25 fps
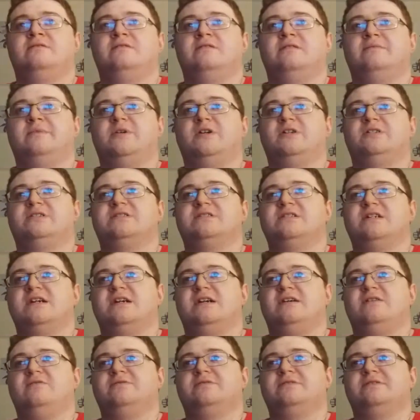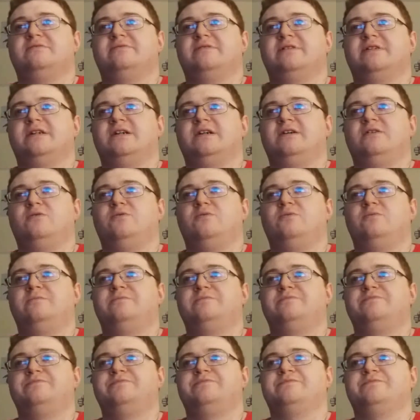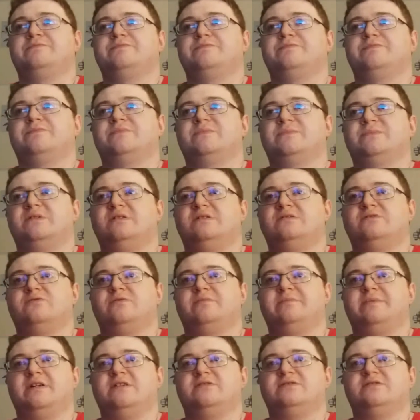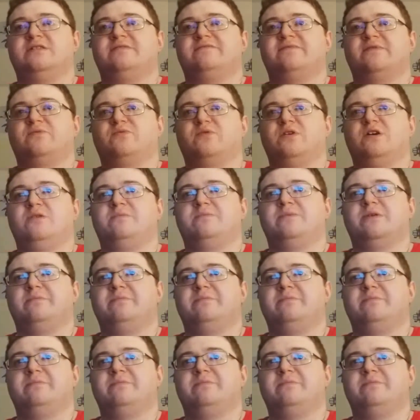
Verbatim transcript: Come on, Styles. There we go. Another rebounds off the rope.